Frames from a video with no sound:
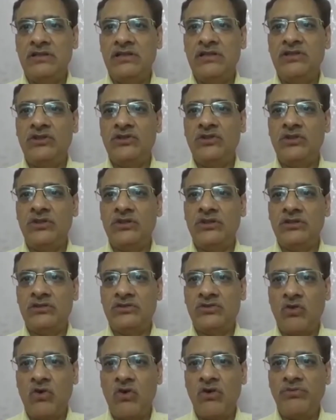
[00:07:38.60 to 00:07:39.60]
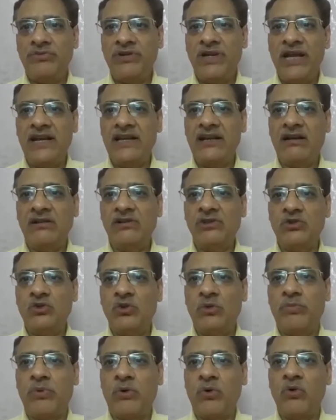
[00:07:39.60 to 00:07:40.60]
is soft and
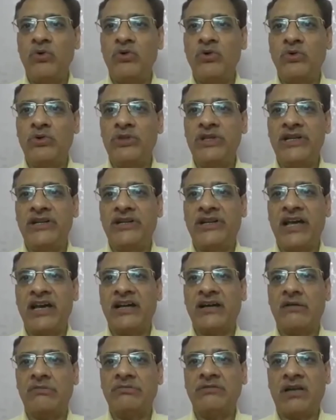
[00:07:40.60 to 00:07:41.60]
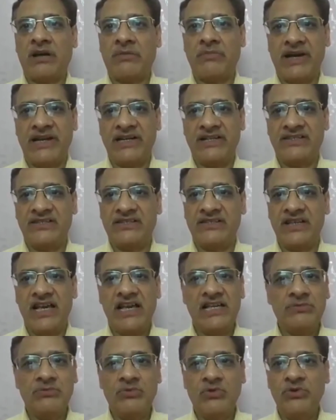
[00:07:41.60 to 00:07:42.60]
also prone to the attack of termites
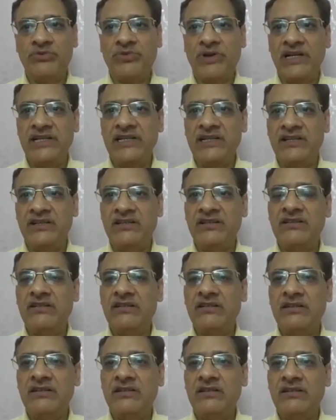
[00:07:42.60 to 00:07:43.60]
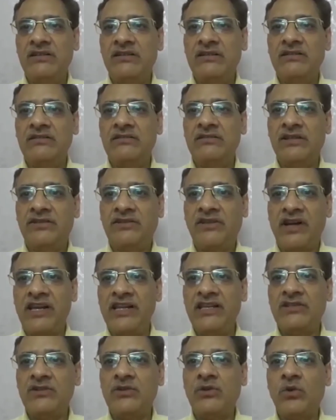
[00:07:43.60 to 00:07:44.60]
as we find in the
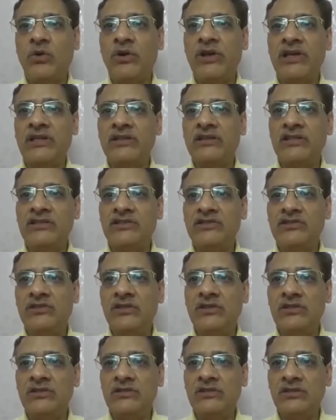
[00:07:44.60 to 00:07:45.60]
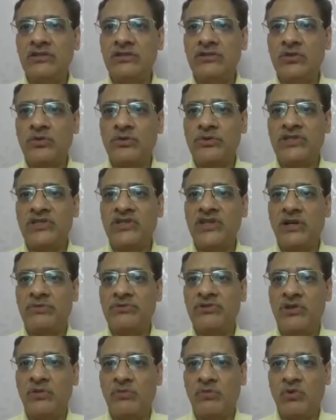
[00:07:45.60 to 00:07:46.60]
trees growing in the University
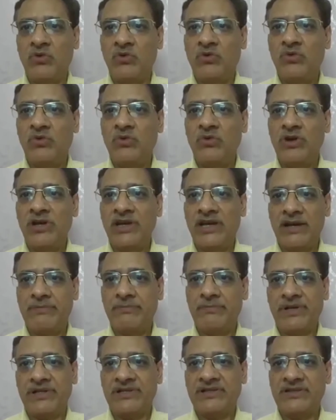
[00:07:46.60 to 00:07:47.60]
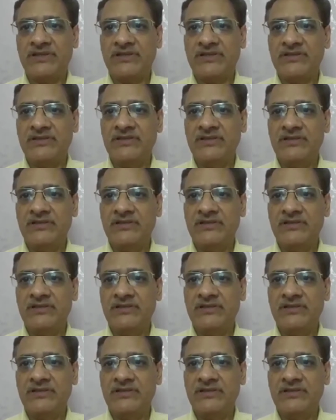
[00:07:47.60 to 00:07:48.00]
of Jammu campus.